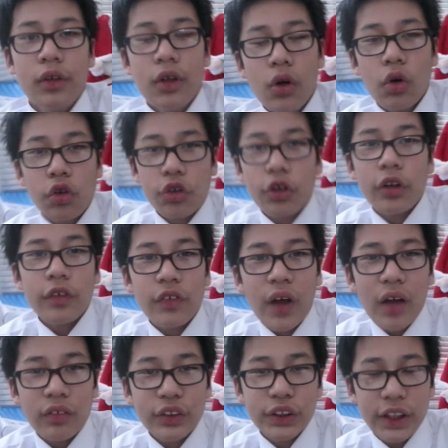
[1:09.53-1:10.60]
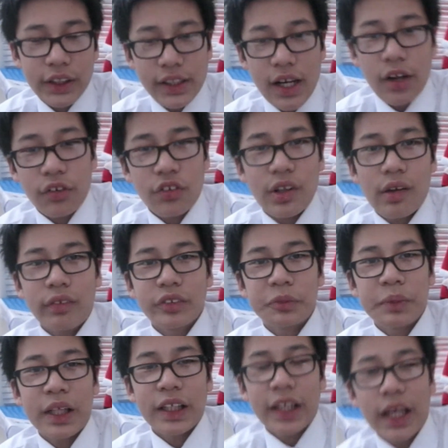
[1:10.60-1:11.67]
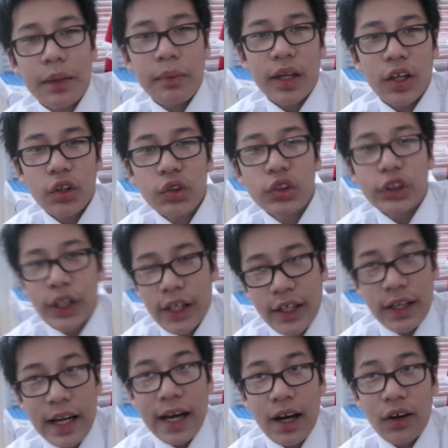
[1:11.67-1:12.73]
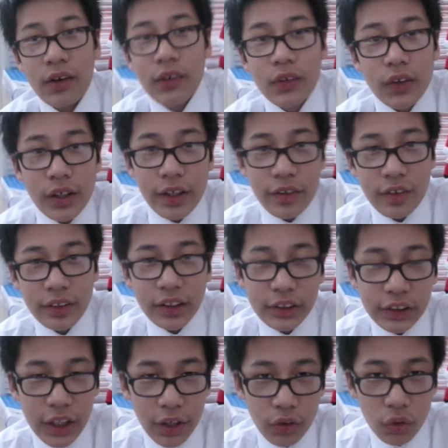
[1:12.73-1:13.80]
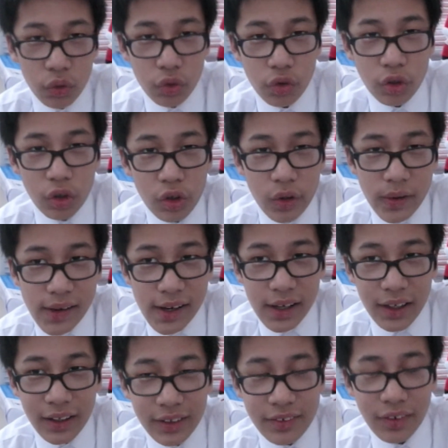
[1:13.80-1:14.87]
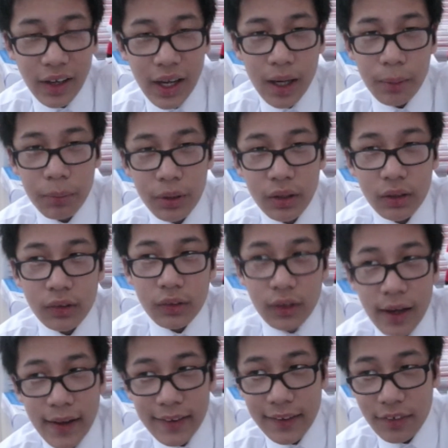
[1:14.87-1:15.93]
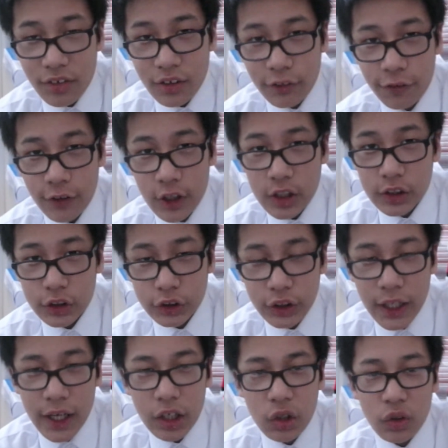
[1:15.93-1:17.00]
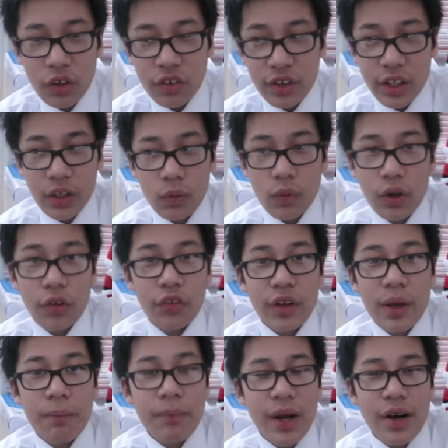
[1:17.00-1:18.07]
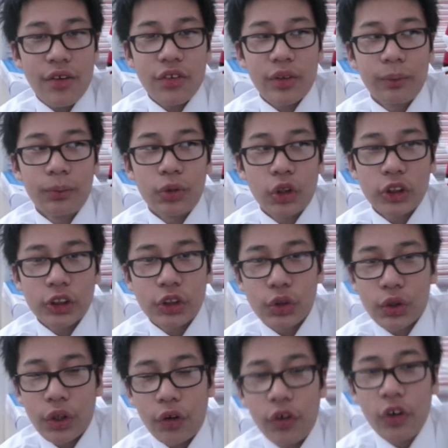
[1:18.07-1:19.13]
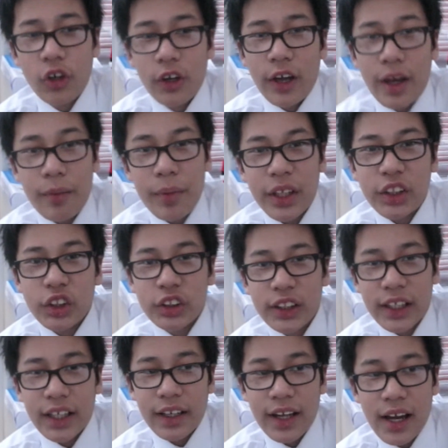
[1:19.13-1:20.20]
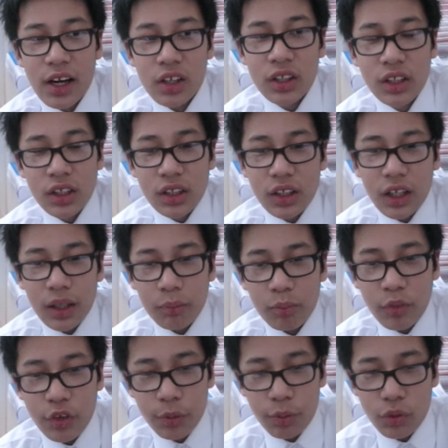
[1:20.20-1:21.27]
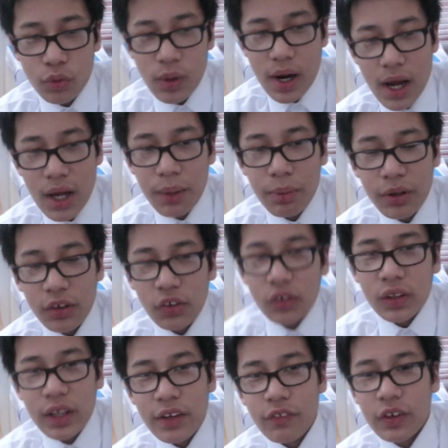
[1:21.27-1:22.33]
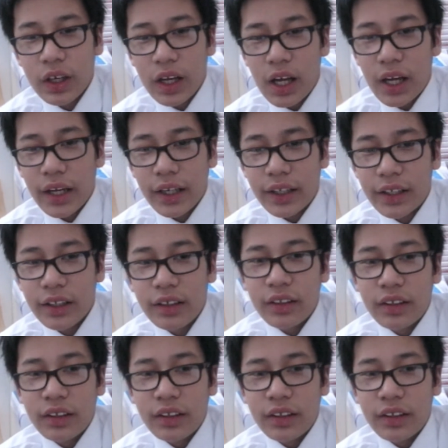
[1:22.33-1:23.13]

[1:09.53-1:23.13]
Also, if you haven't checked out Savage Man Gaming, go check it out. It's in the channels uh, tab, and it's the first channel. The second one's Embarrassing Project Zorgo. And make sure you check it out, um, subscribe, leave a like,